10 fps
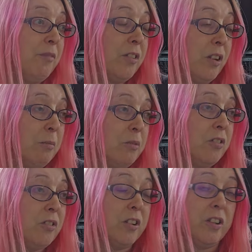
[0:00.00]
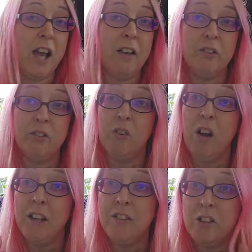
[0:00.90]
I'm just going to have to
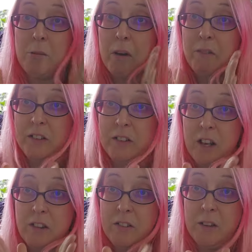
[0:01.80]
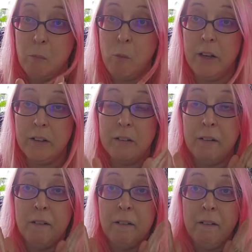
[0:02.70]
try and do my videos in one
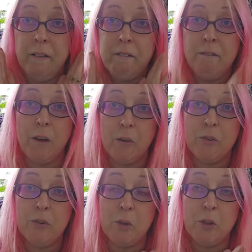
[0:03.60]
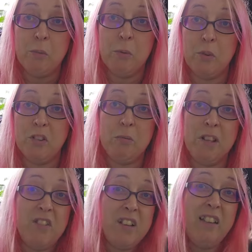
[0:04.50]
fell swoop, which
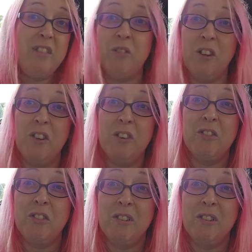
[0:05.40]
means less vlogs,